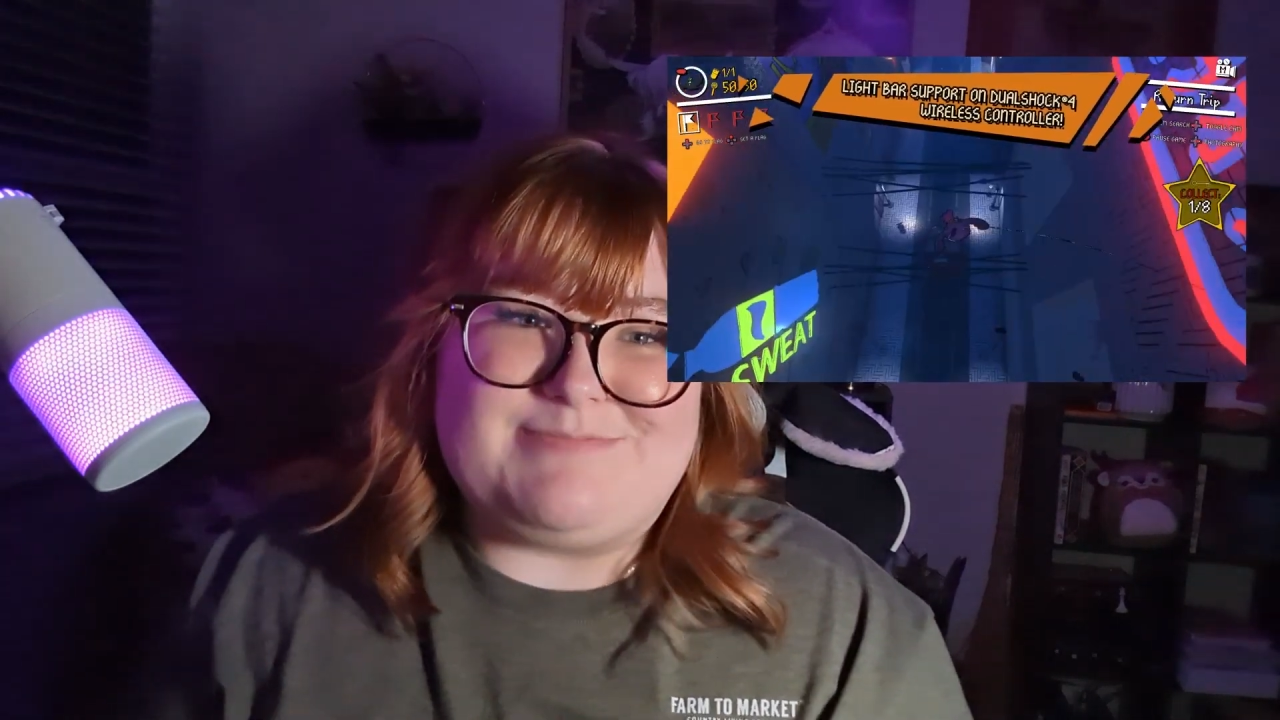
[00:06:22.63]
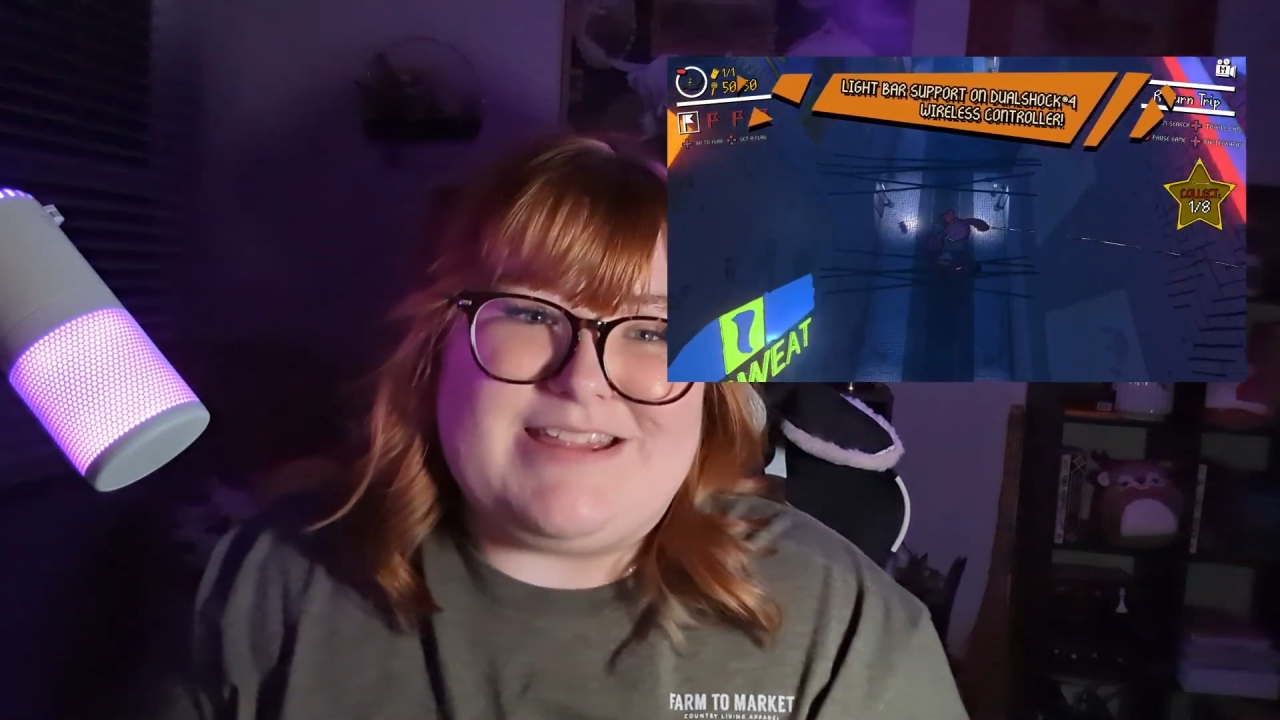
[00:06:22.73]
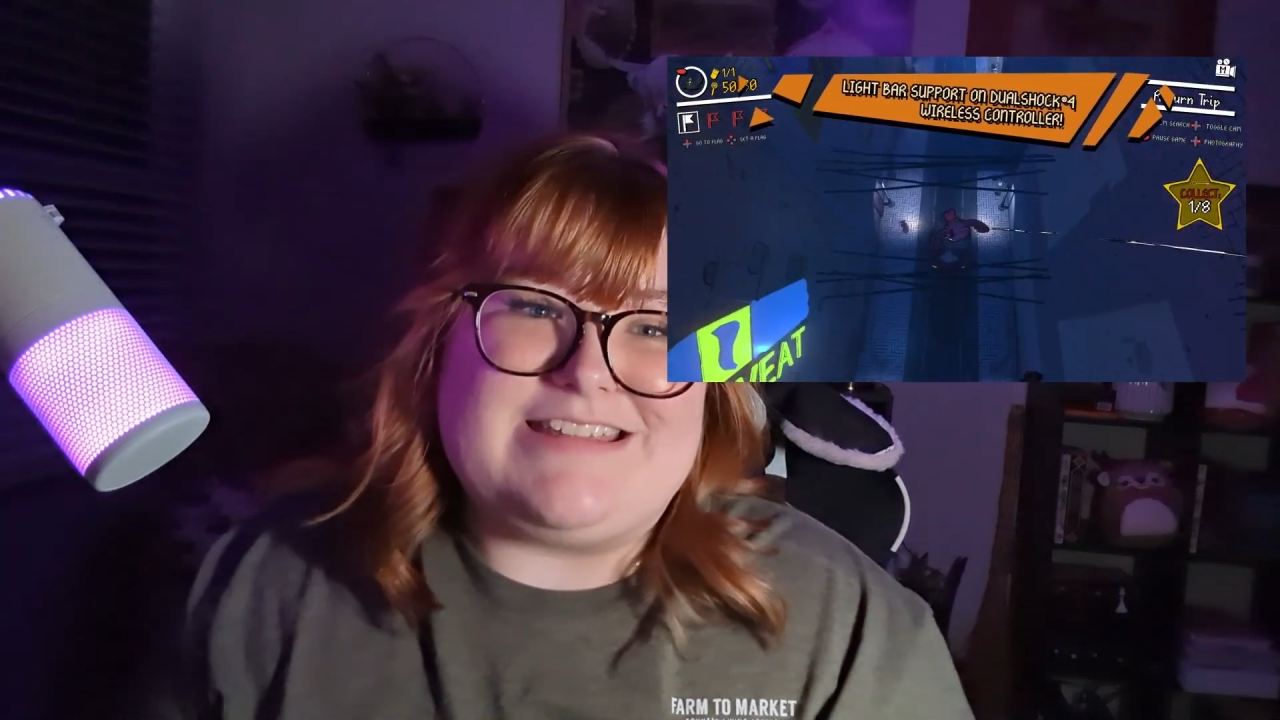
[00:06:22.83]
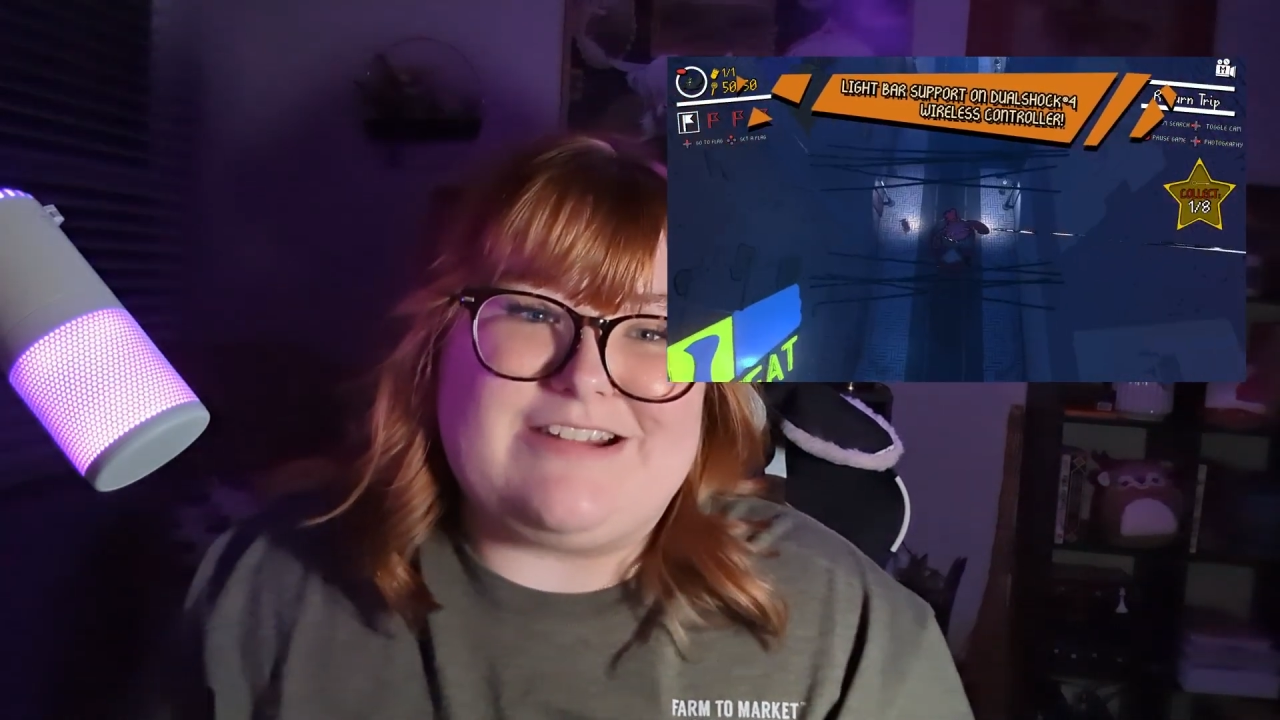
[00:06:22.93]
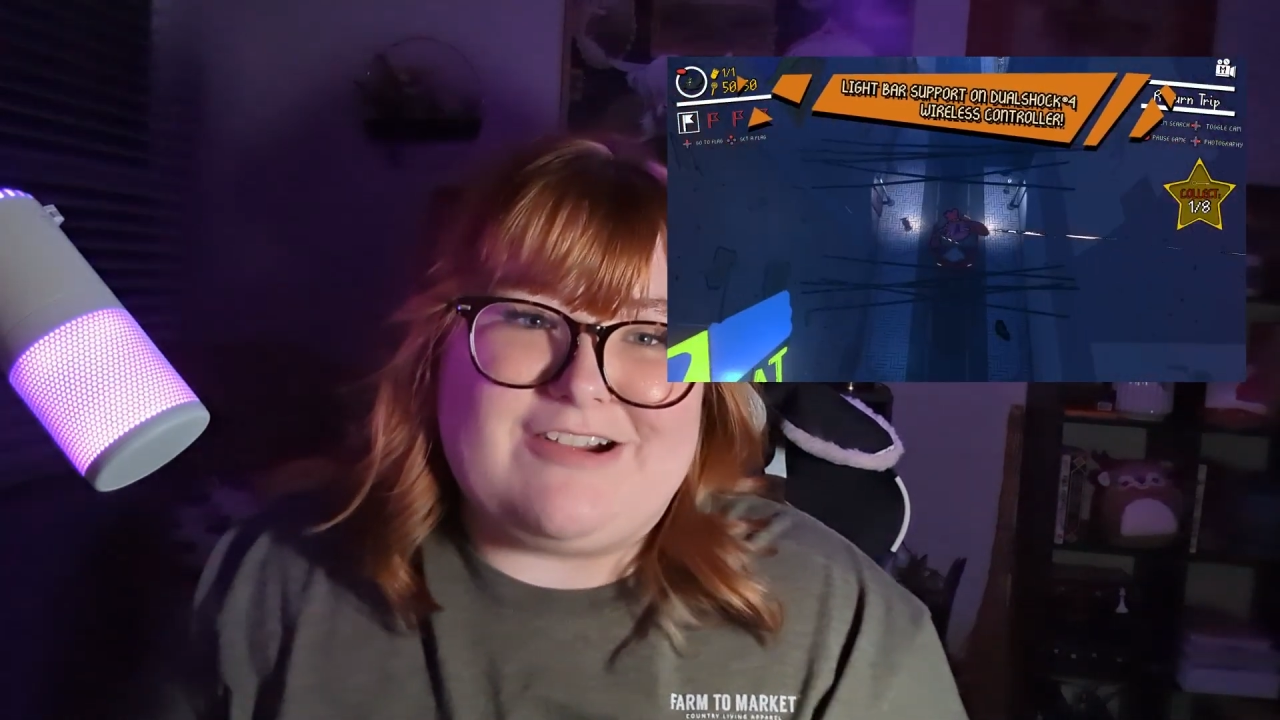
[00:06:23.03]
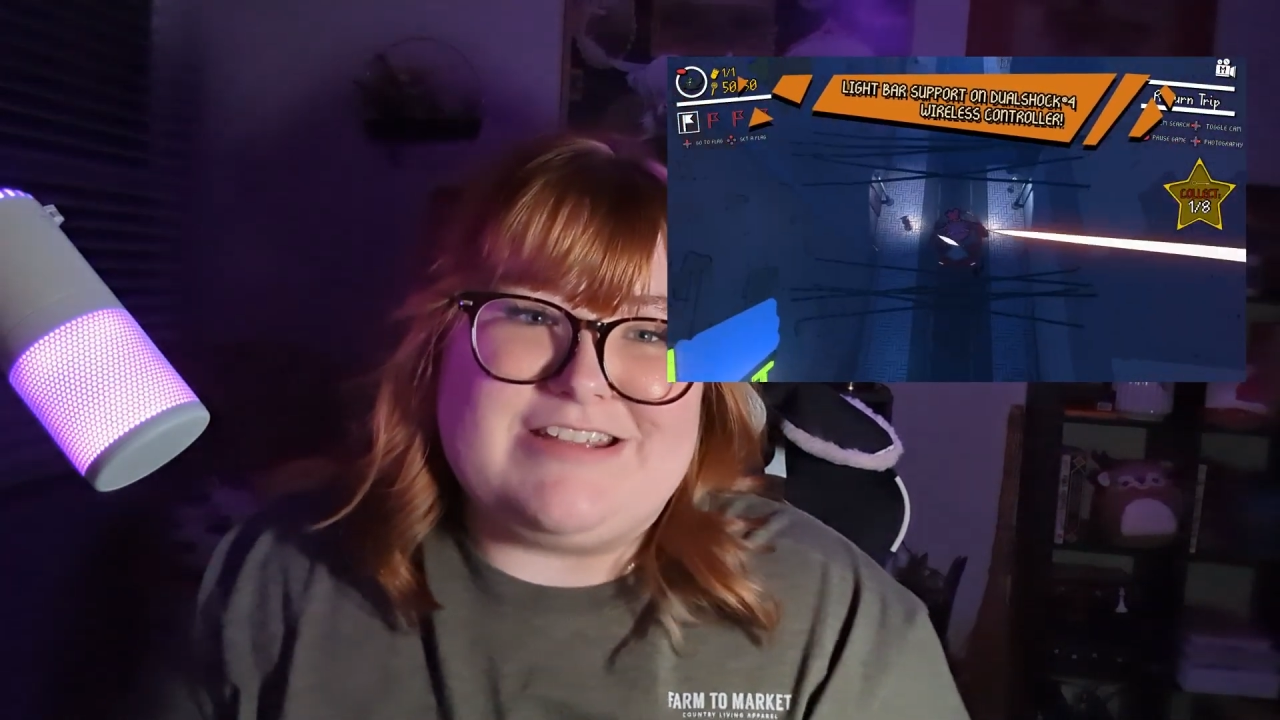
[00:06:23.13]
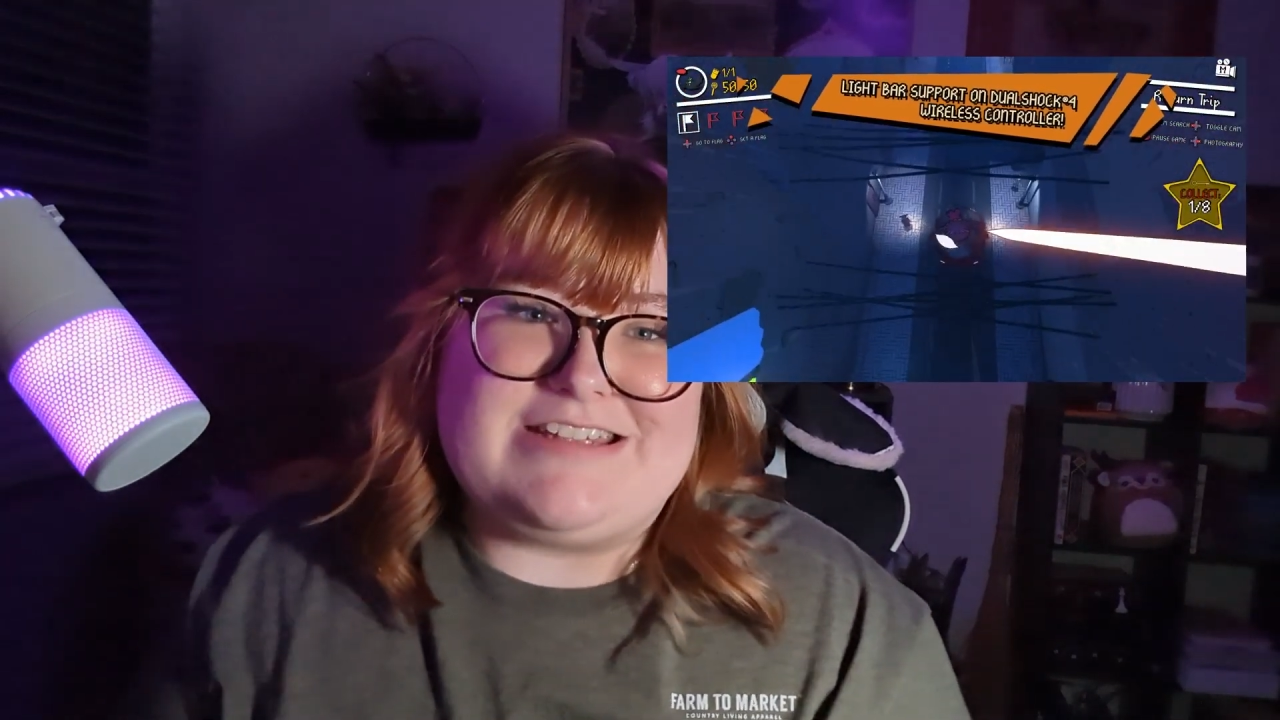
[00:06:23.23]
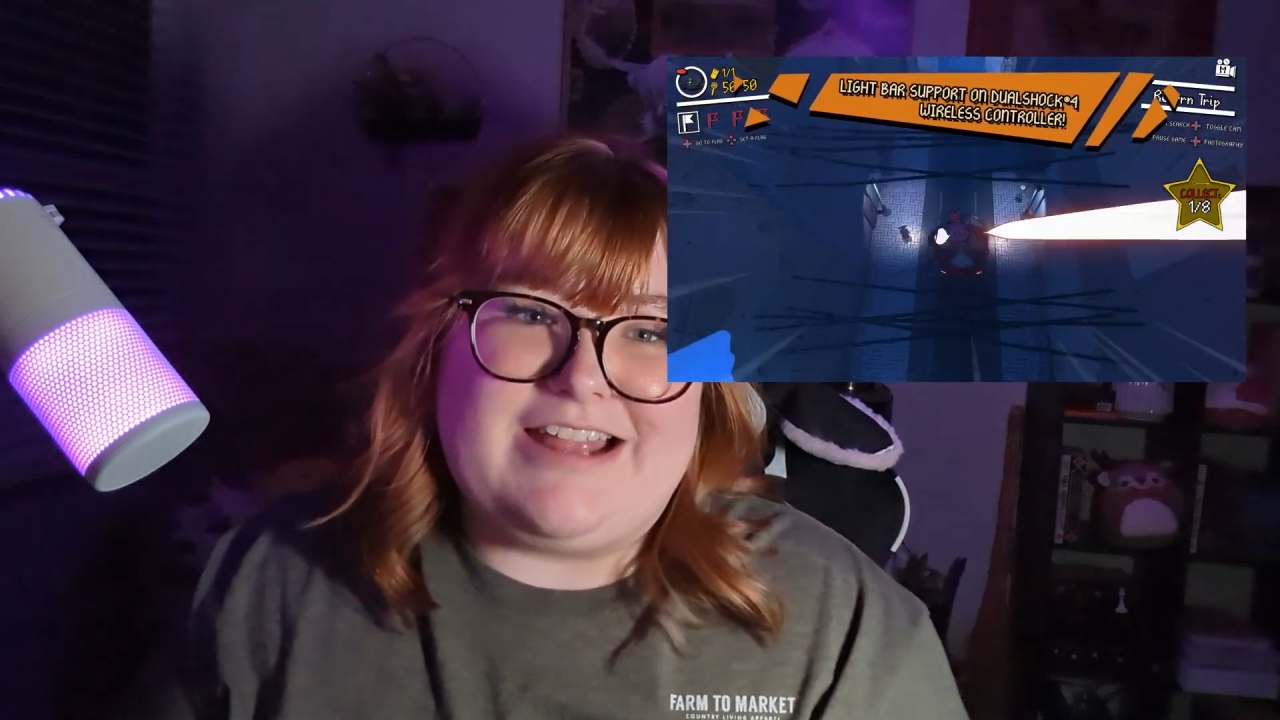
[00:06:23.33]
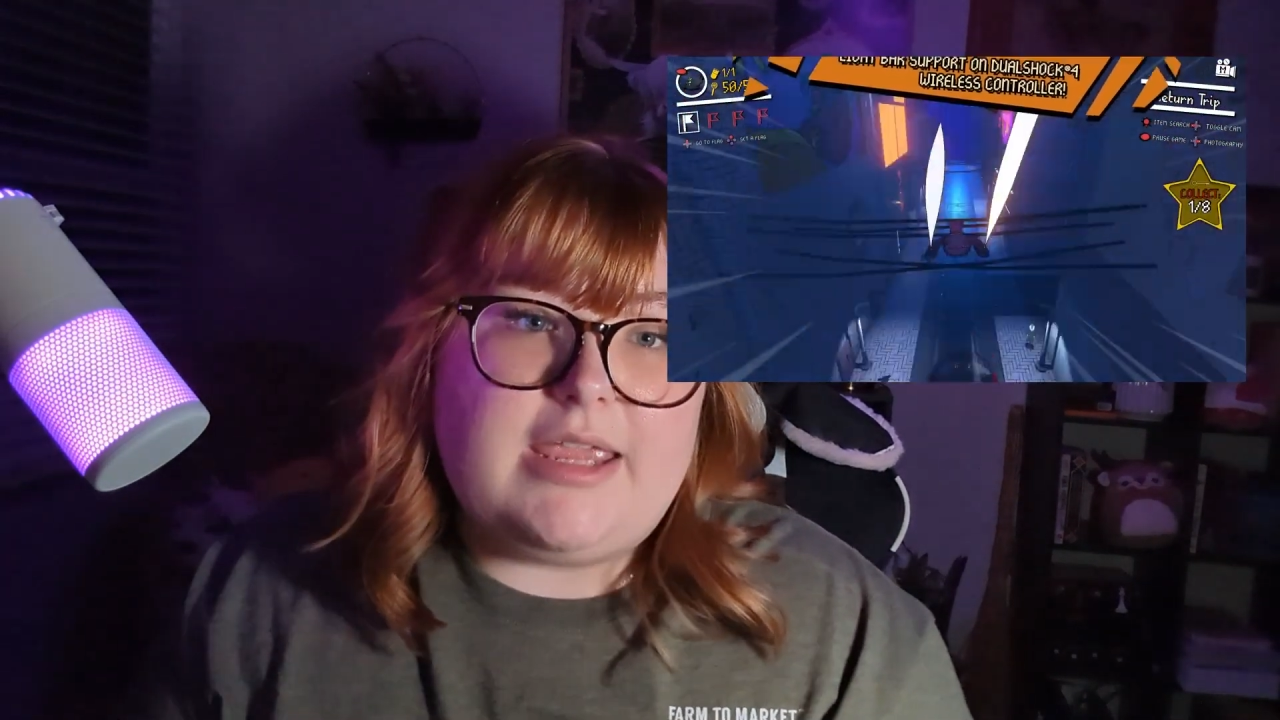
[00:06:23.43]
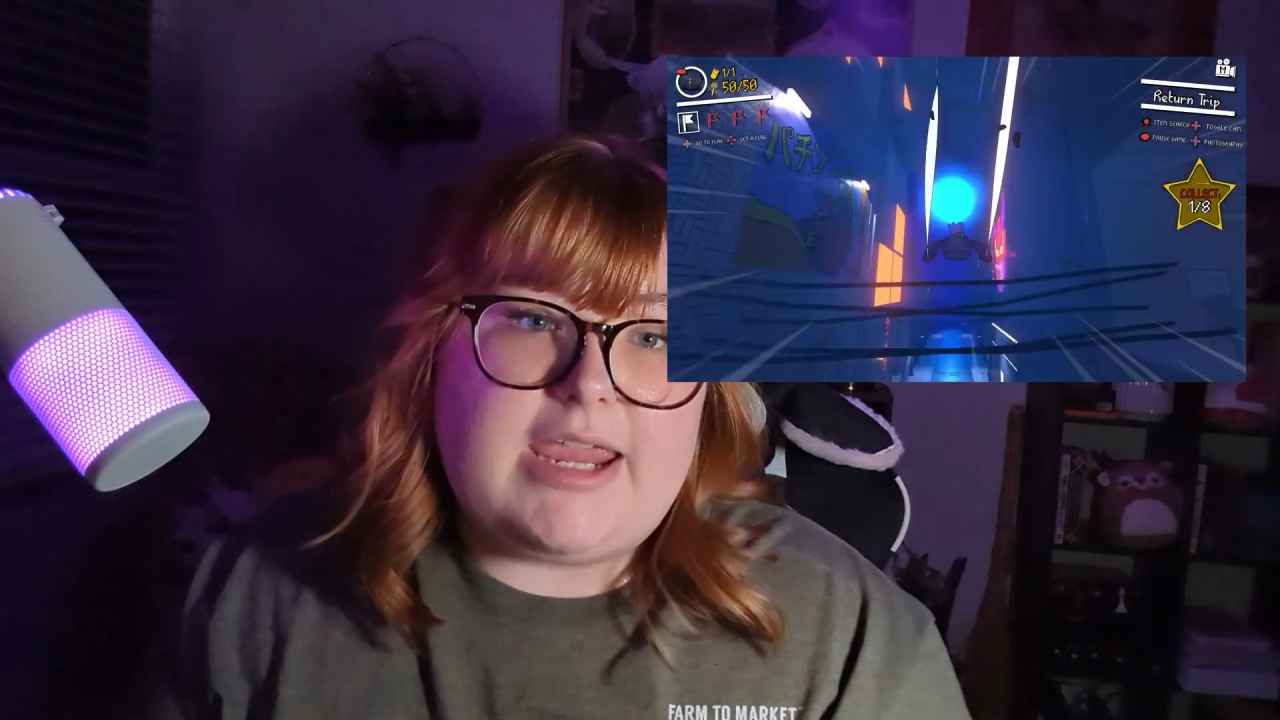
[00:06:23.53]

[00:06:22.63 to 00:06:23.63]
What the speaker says: best art style.